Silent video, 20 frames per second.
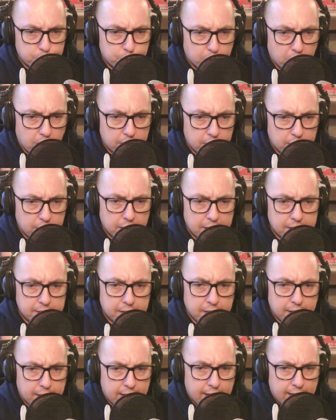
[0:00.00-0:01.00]
project,
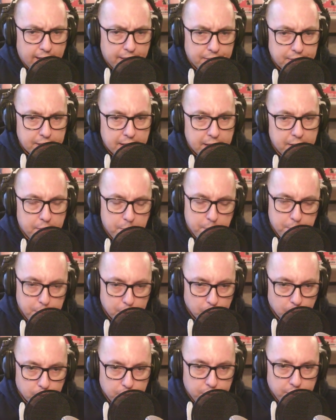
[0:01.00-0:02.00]
and then
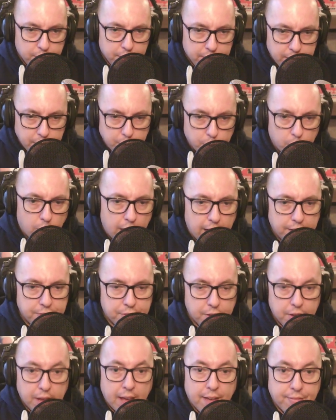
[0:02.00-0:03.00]
build the U I.
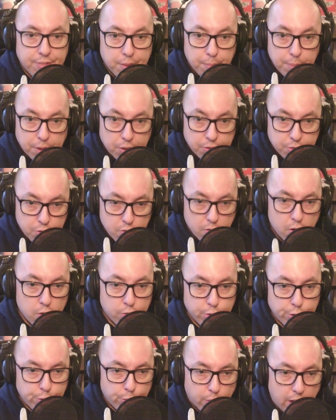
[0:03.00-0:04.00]
So you have to build your own
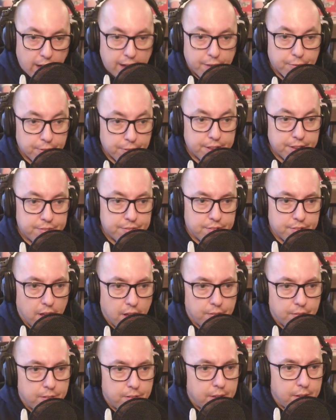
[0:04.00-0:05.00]
U I for this
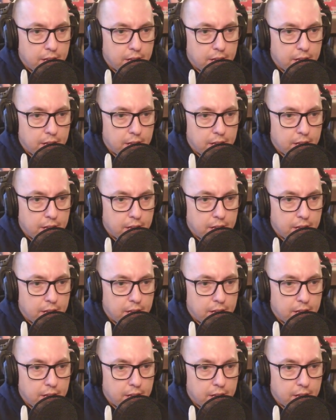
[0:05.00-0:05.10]
stuff.